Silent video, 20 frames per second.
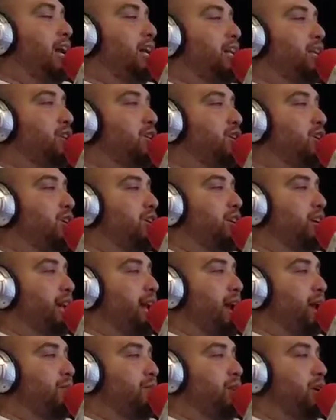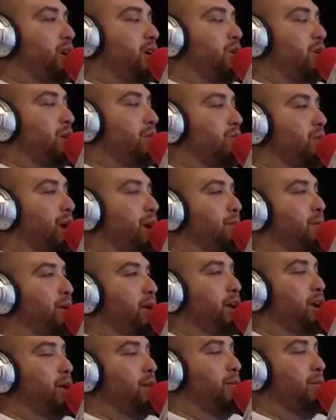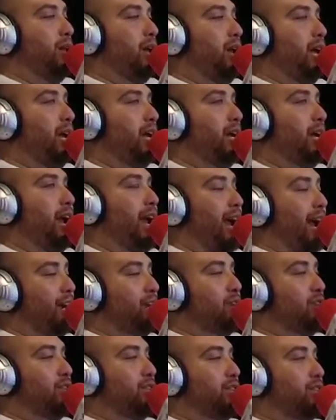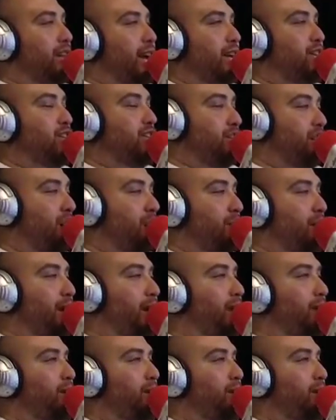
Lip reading: Leonardo DiCaprio and Brad Pitt are playing actors / stuntmen